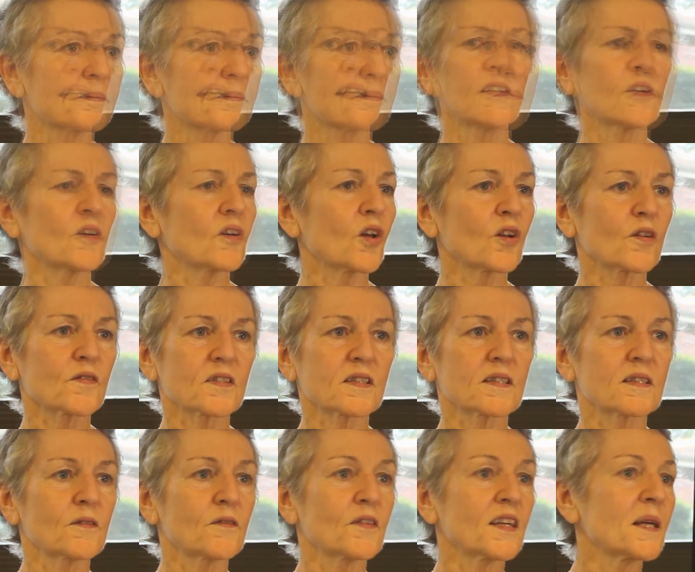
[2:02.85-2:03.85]
And there are a lot of
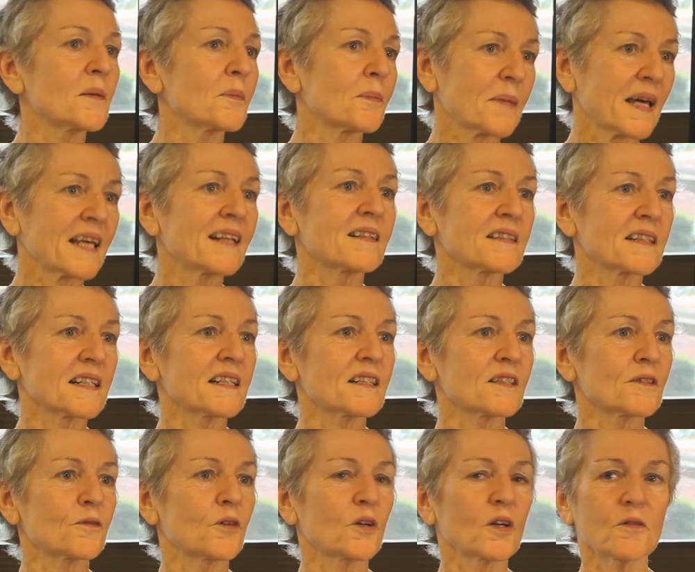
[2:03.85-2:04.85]
severe
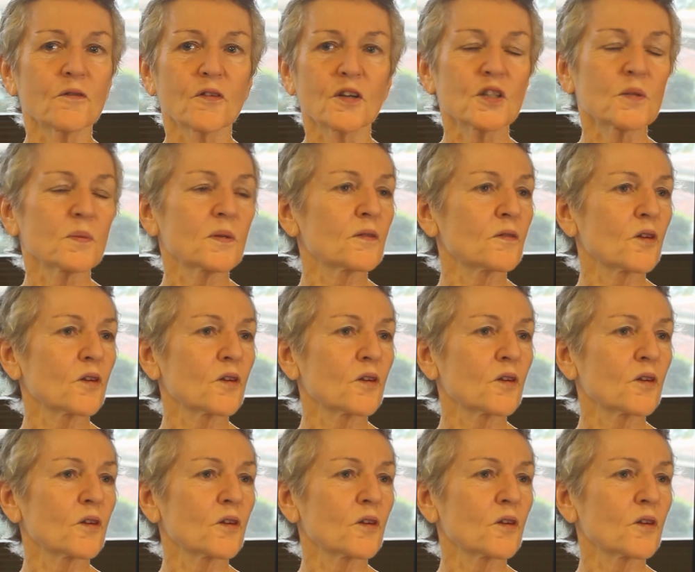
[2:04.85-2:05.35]
penalties for infringement